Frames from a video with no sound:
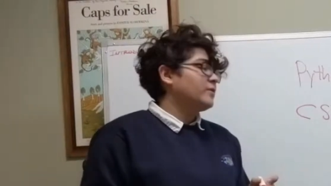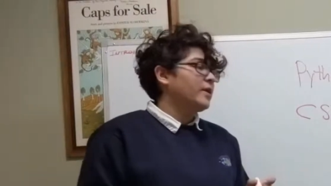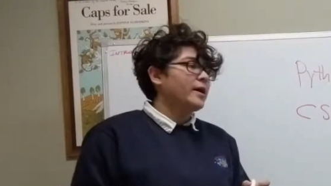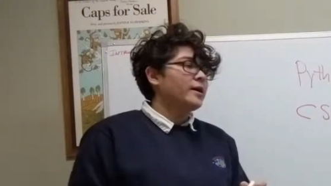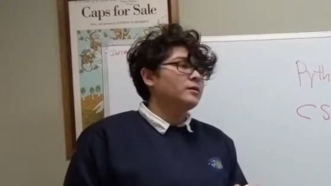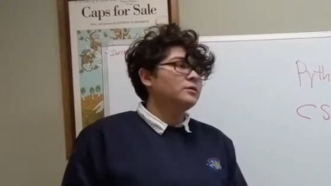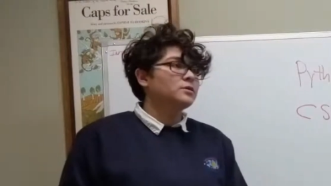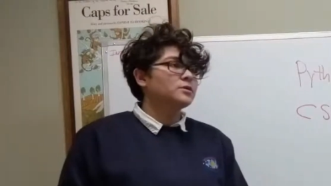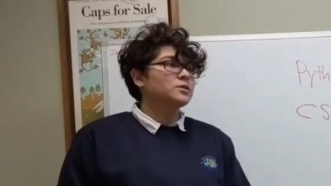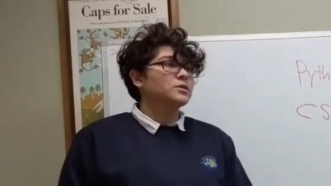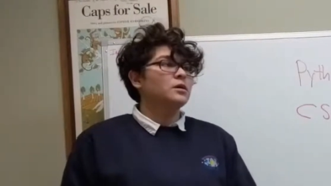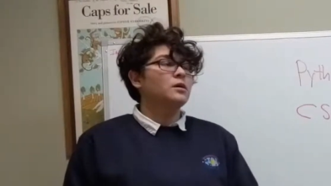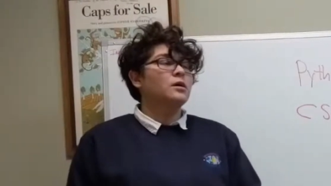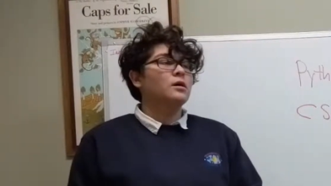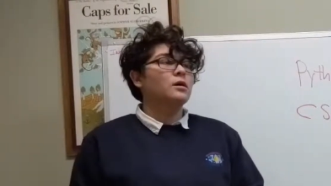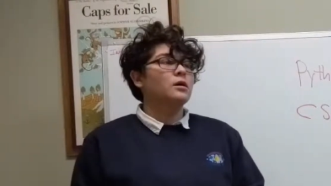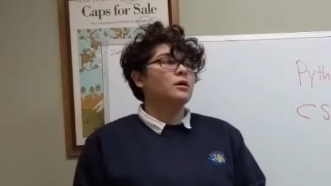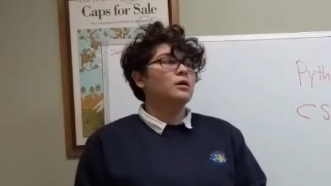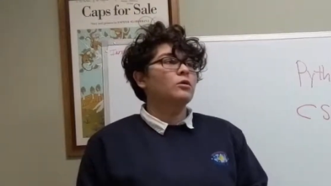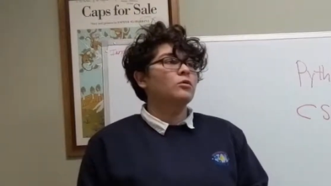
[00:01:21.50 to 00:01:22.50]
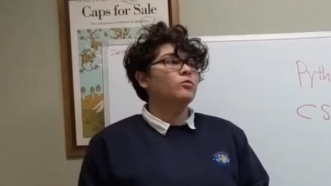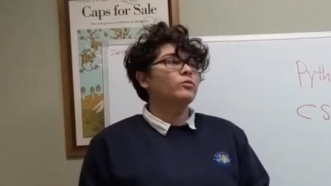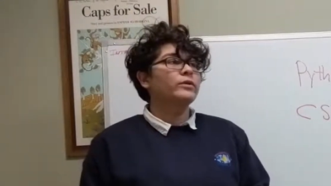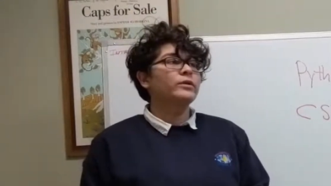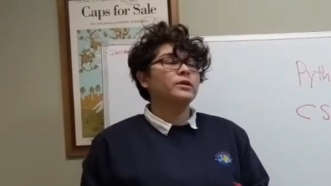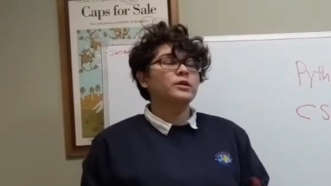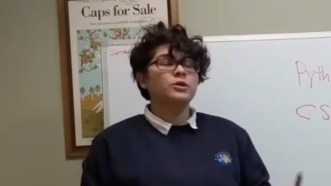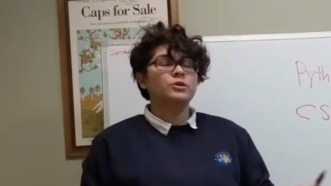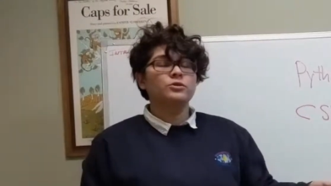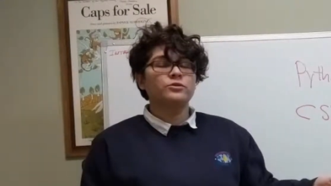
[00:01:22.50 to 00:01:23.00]
files are
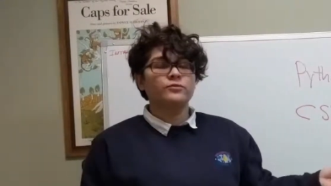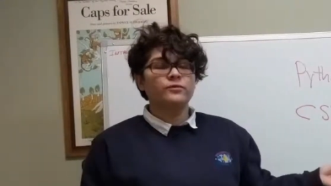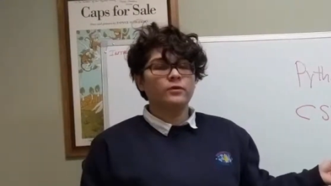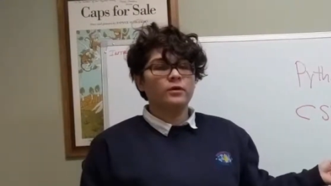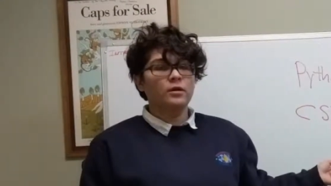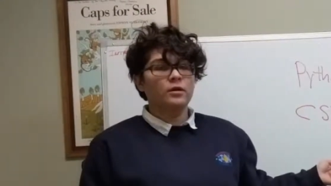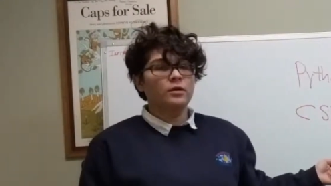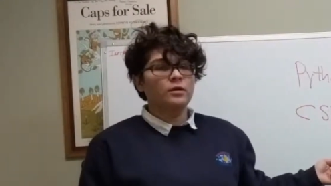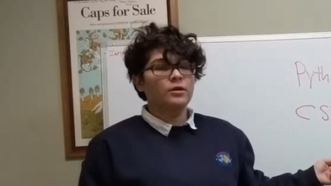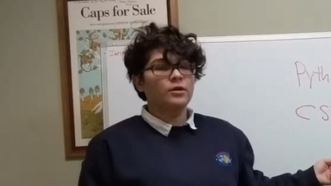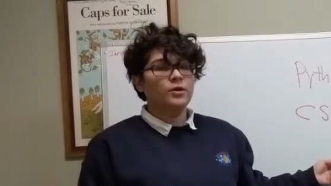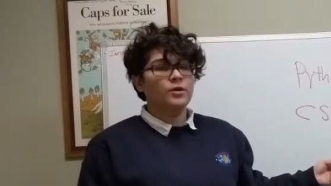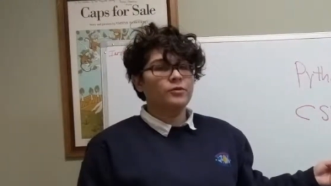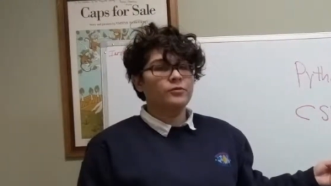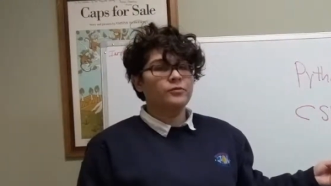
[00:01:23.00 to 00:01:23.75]
really useful